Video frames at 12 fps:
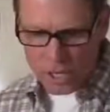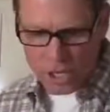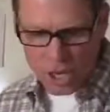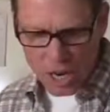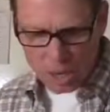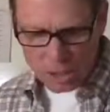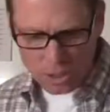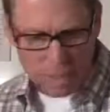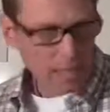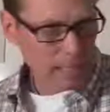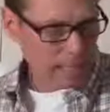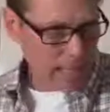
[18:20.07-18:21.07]
gelled
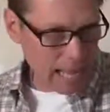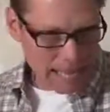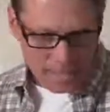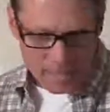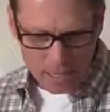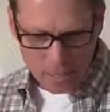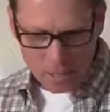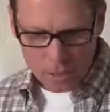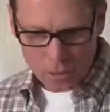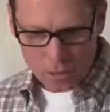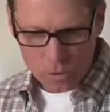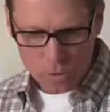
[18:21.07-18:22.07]
light.
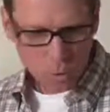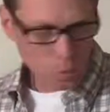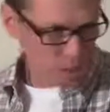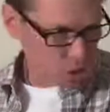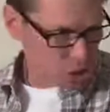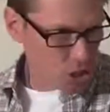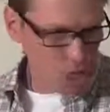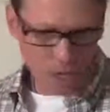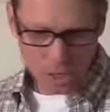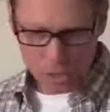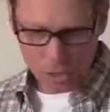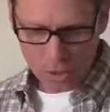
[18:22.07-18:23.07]
We
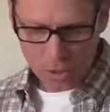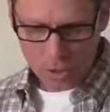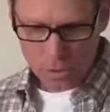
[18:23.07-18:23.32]
cheer.